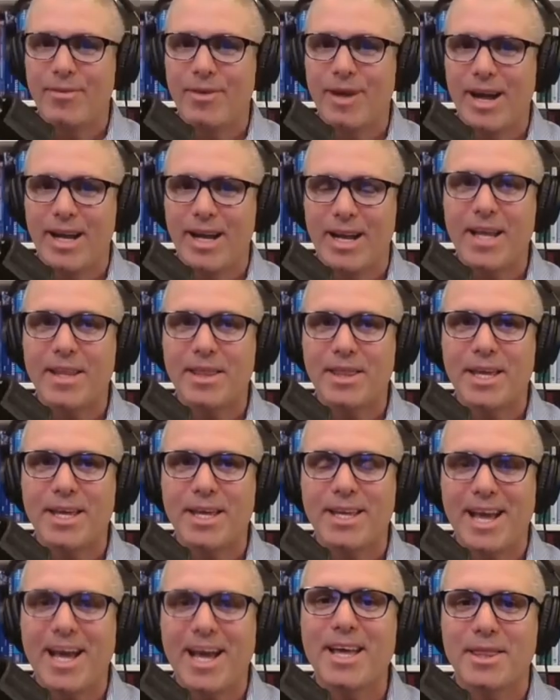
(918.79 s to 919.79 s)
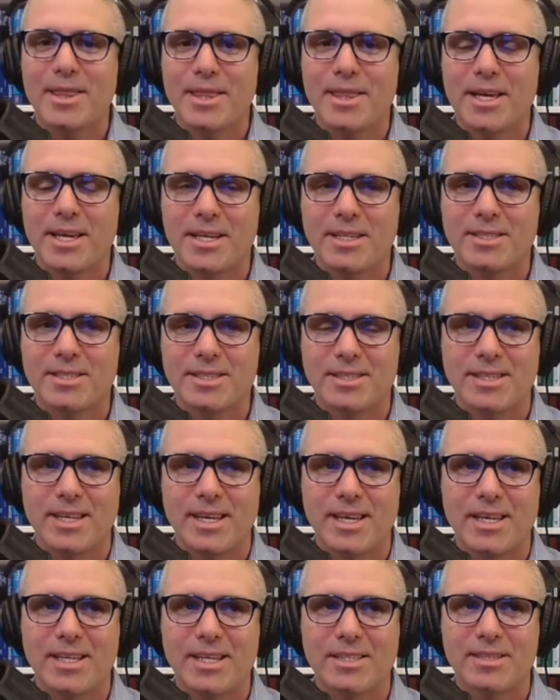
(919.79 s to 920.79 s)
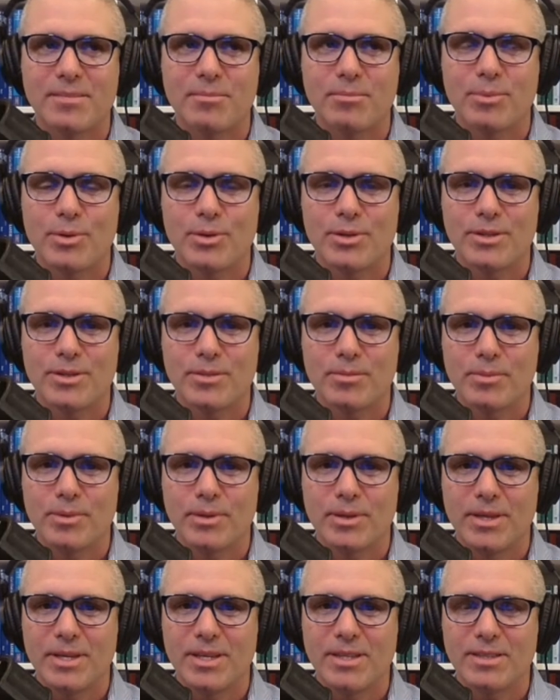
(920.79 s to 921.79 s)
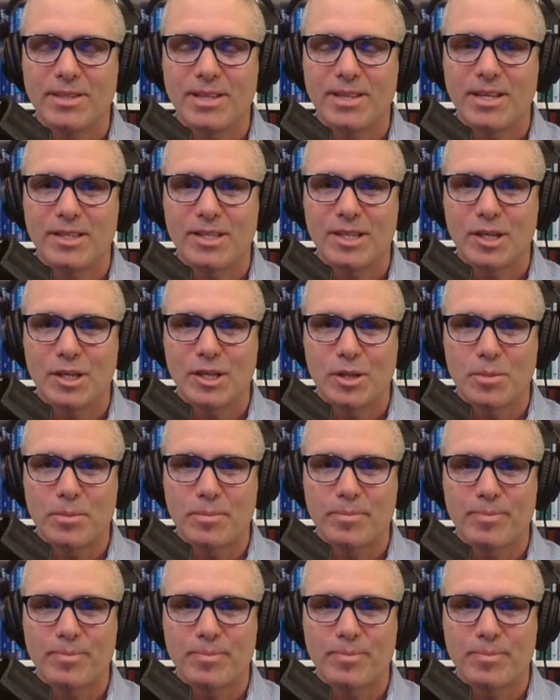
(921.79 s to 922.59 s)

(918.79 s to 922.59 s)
right. I think I think it's it's important to put these things in